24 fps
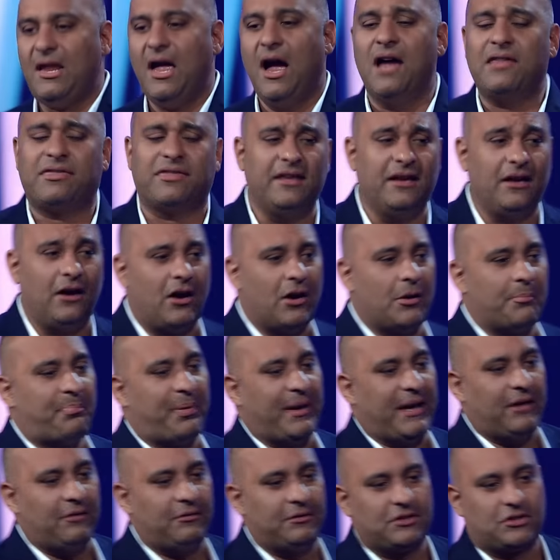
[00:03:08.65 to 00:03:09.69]
I think our
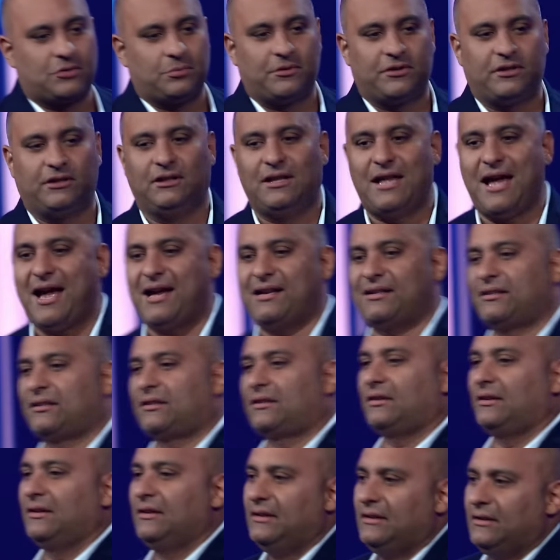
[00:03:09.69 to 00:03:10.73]
parents were the
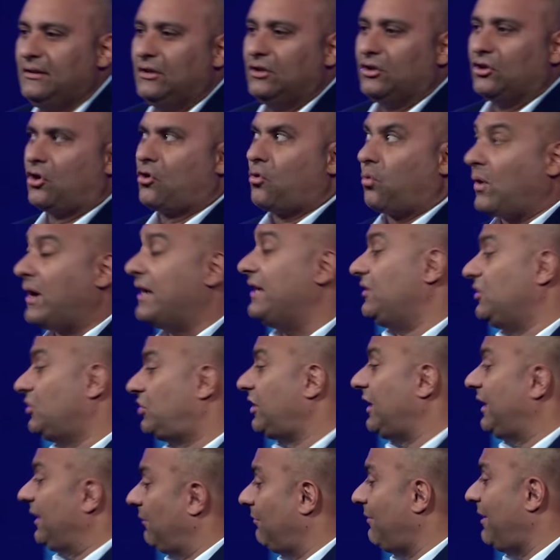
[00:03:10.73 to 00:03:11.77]
last great
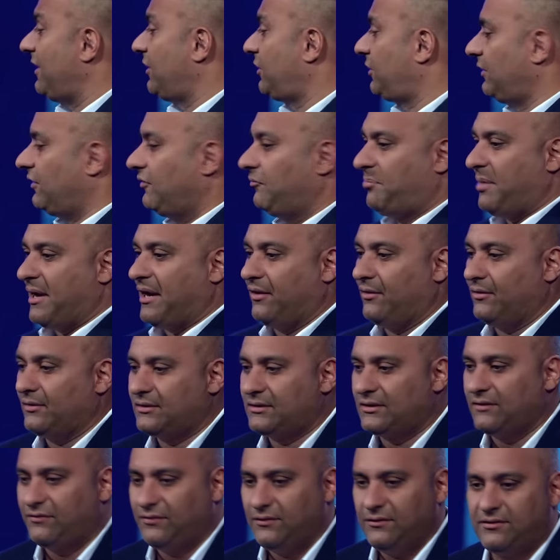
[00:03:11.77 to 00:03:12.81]
generation of
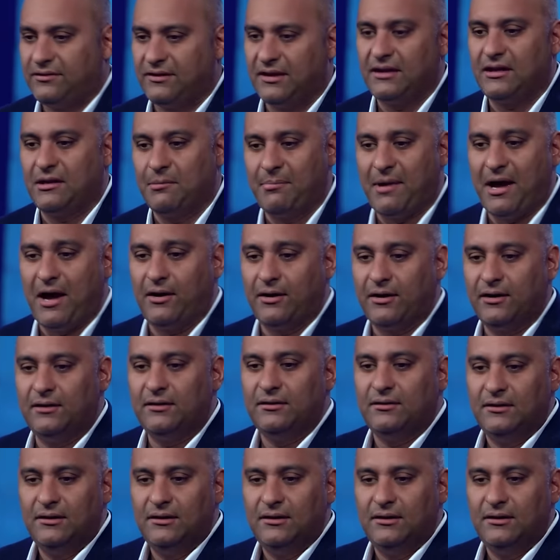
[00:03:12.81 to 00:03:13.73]
parents, if you think about it.